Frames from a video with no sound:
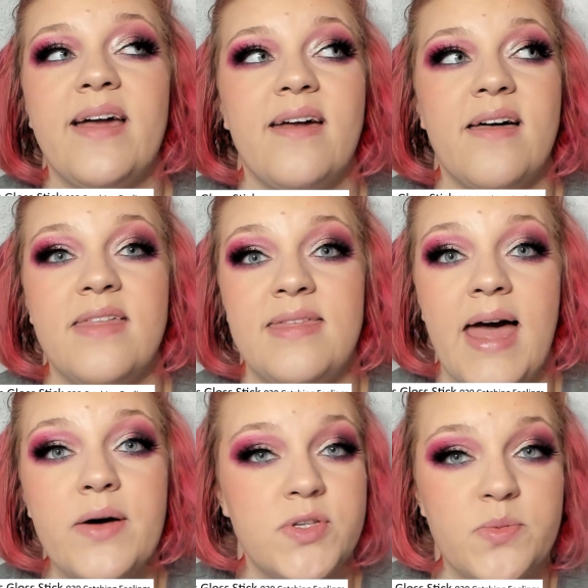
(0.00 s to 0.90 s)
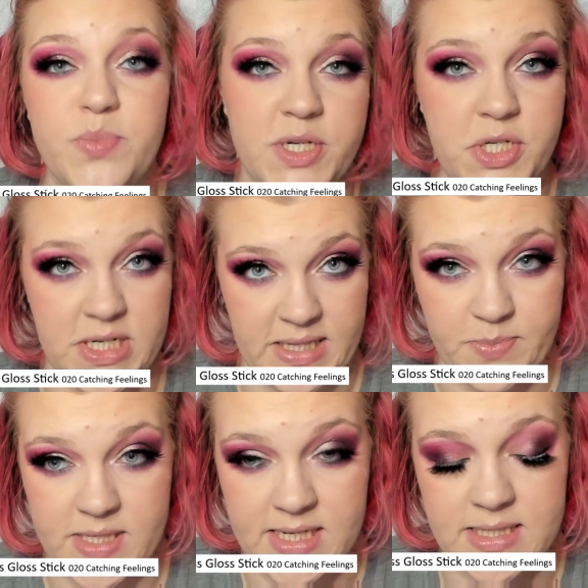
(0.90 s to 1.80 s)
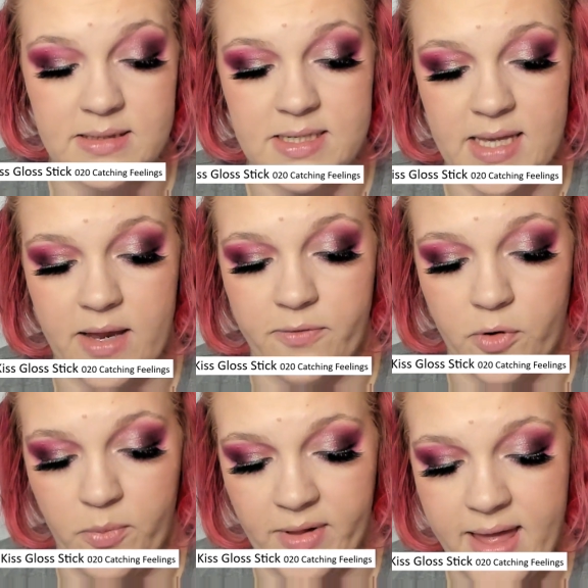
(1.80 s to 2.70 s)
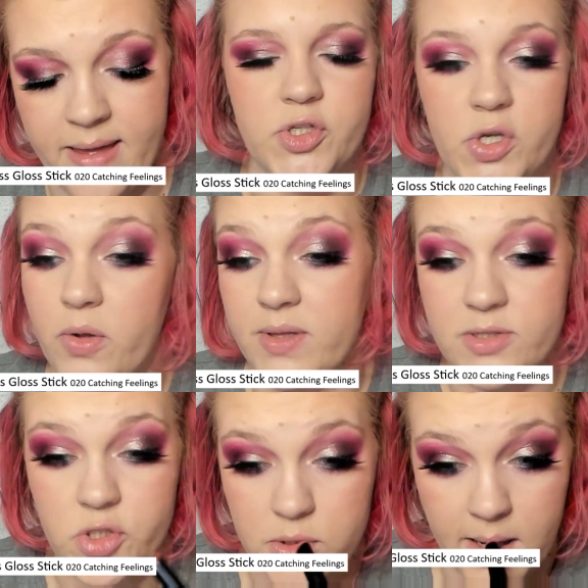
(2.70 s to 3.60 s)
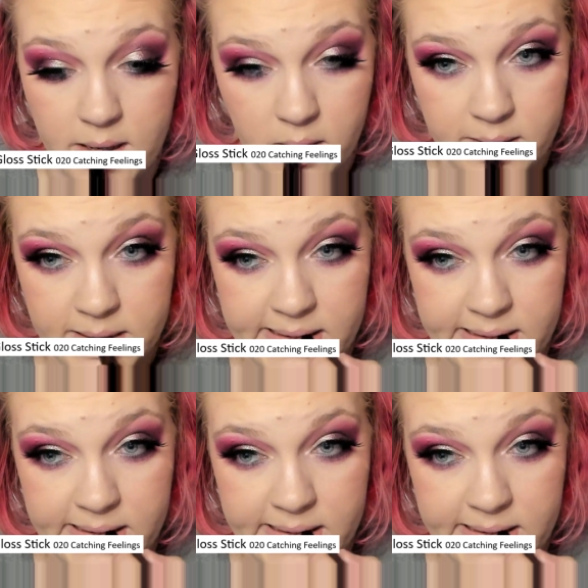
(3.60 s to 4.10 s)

like 1,000 peachy lipsticks in this kind of formula. So let's try it on.